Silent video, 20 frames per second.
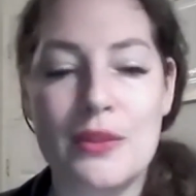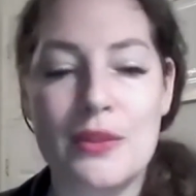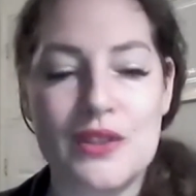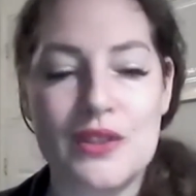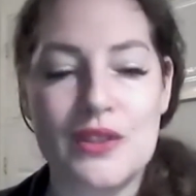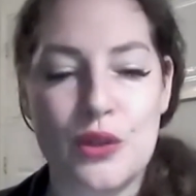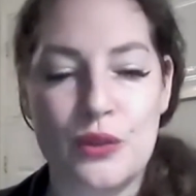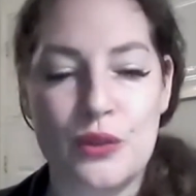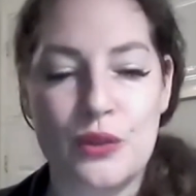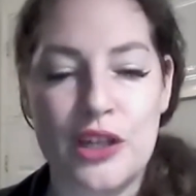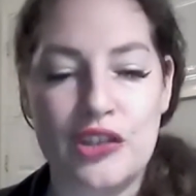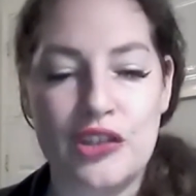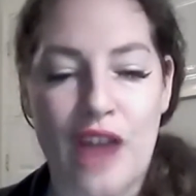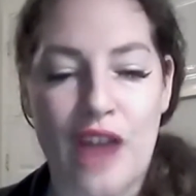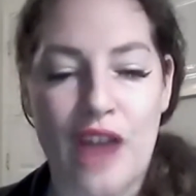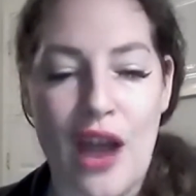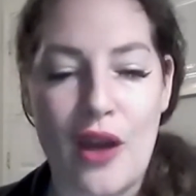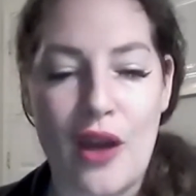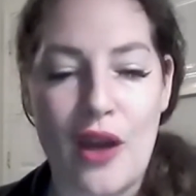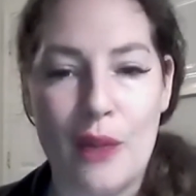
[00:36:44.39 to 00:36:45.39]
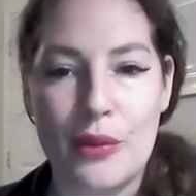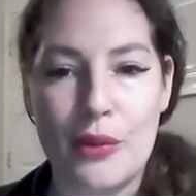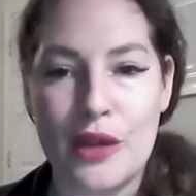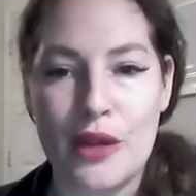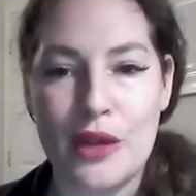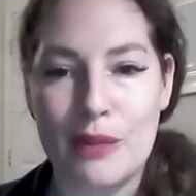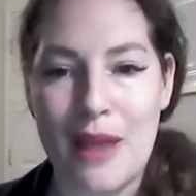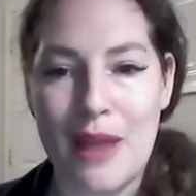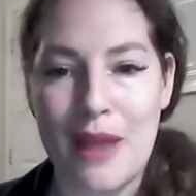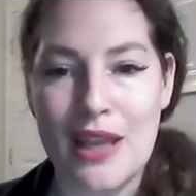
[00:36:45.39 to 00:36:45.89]
So reach out. I'm
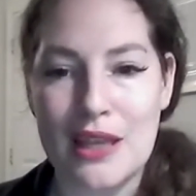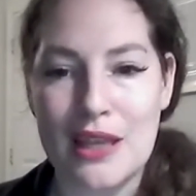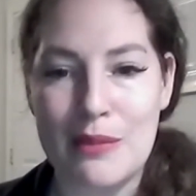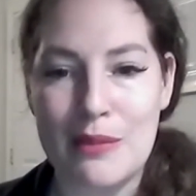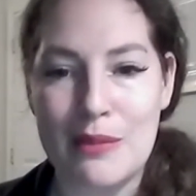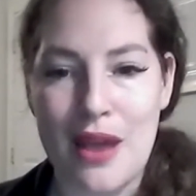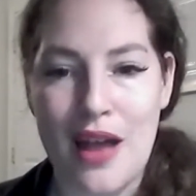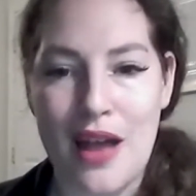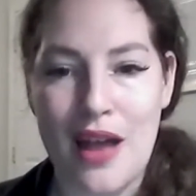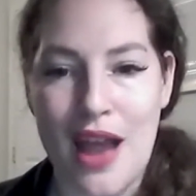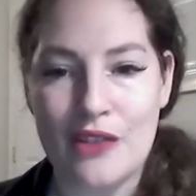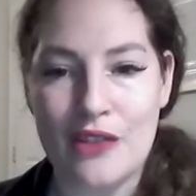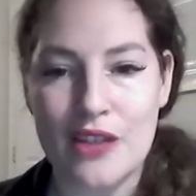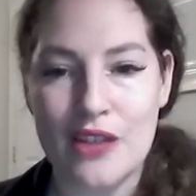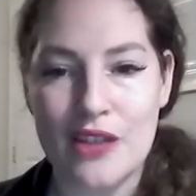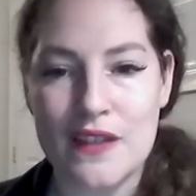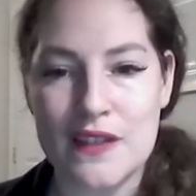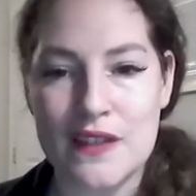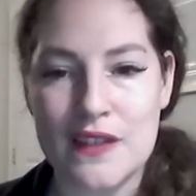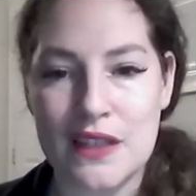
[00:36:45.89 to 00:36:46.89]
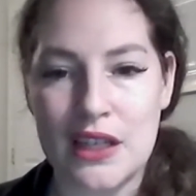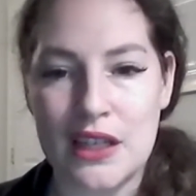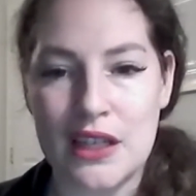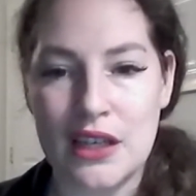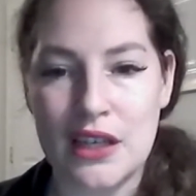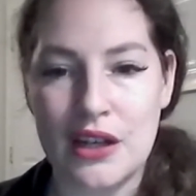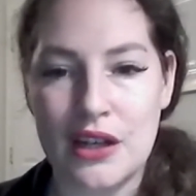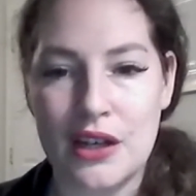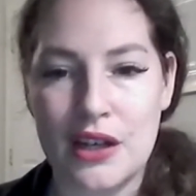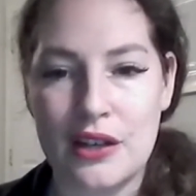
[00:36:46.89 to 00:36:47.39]
putting my email address in
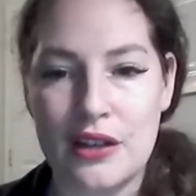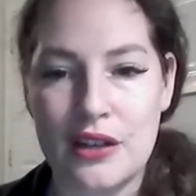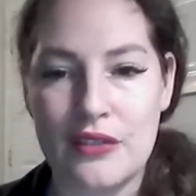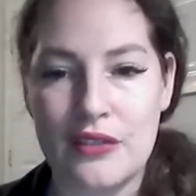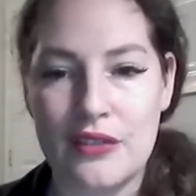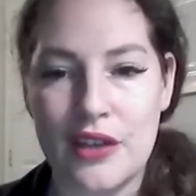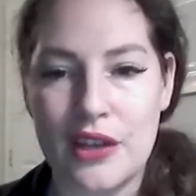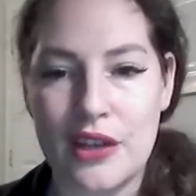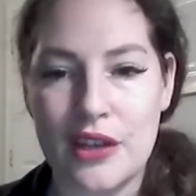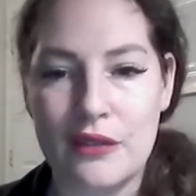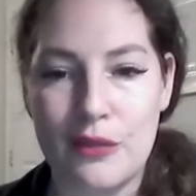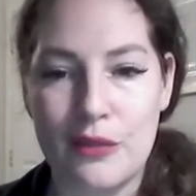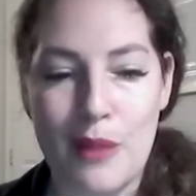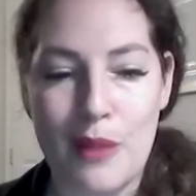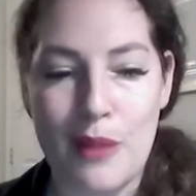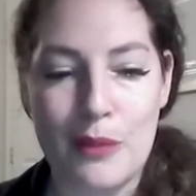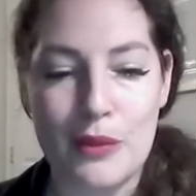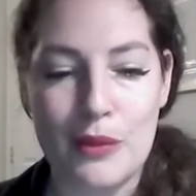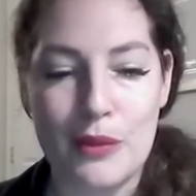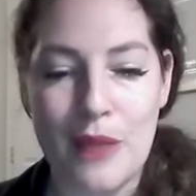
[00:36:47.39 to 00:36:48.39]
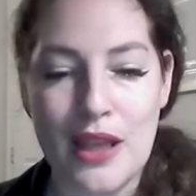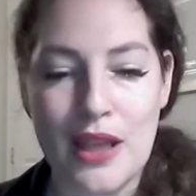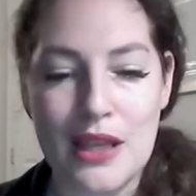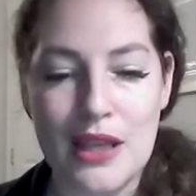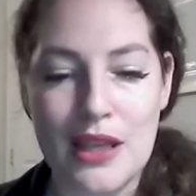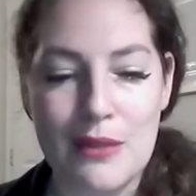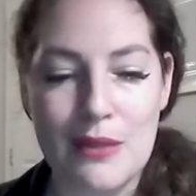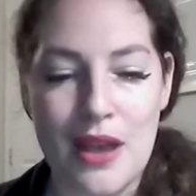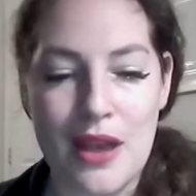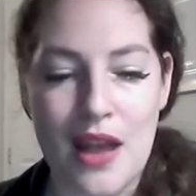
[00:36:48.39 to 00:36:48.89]
here. If I remember my
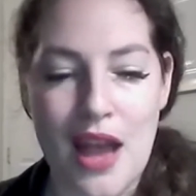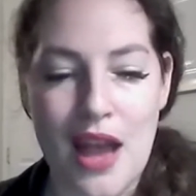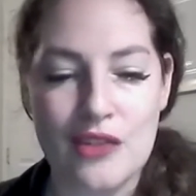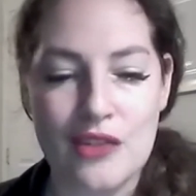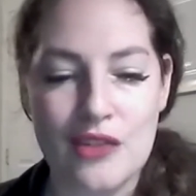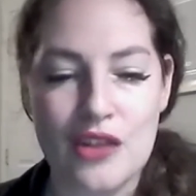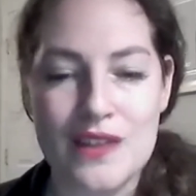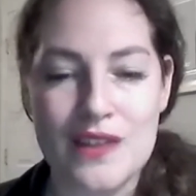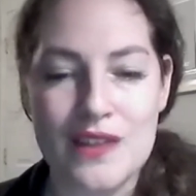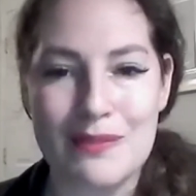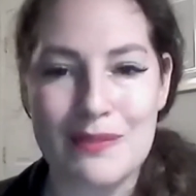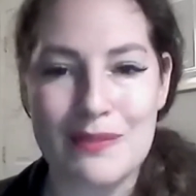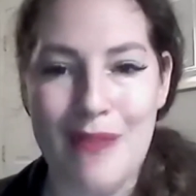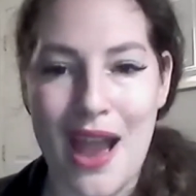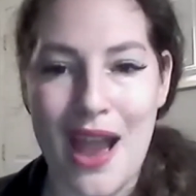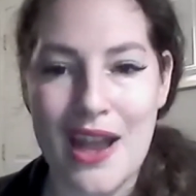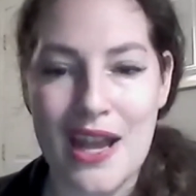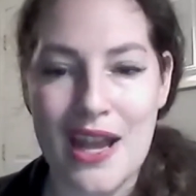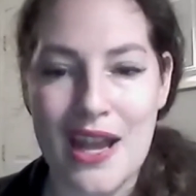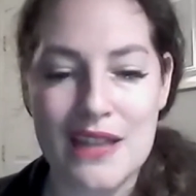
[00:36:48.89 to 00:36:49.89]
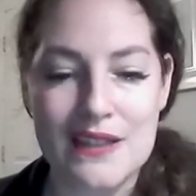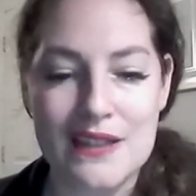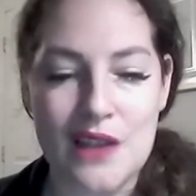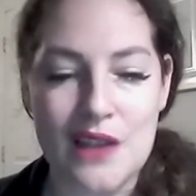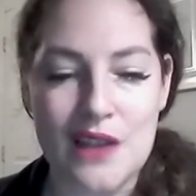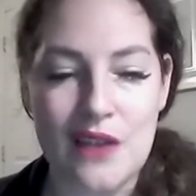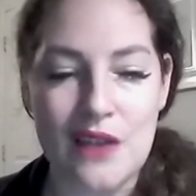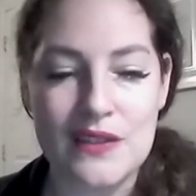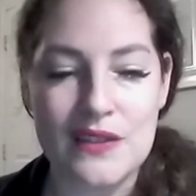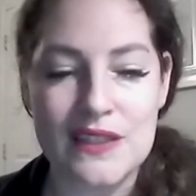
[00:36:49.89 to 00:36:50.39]
email address,
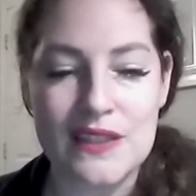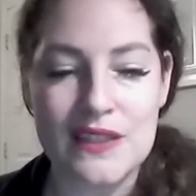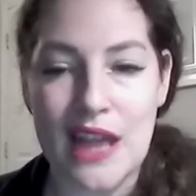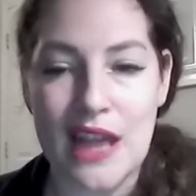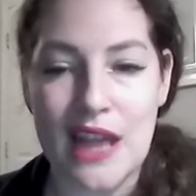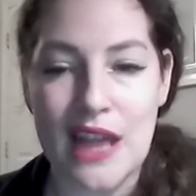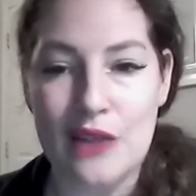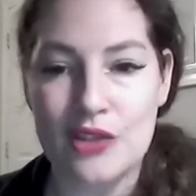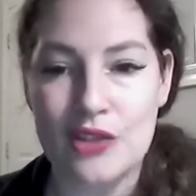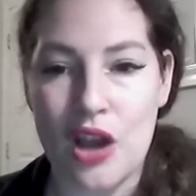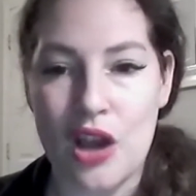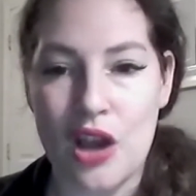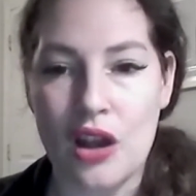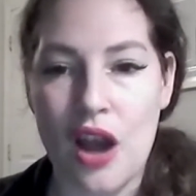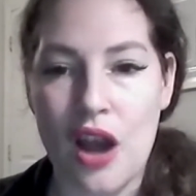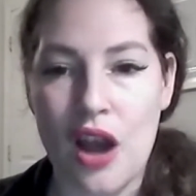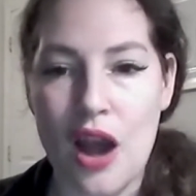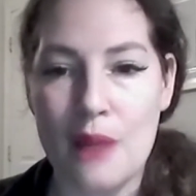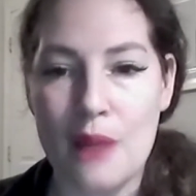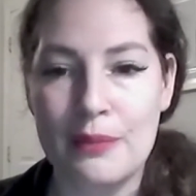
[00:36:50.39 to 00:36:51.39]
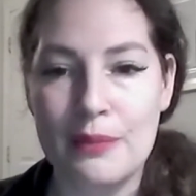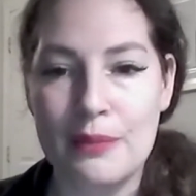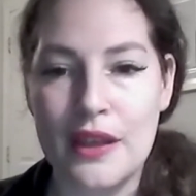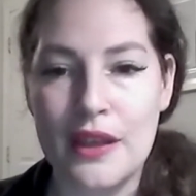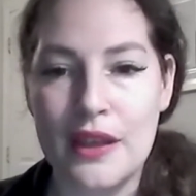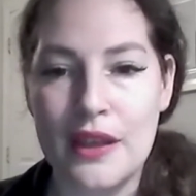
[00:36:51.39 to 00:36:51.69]
maya@solvencynow.com.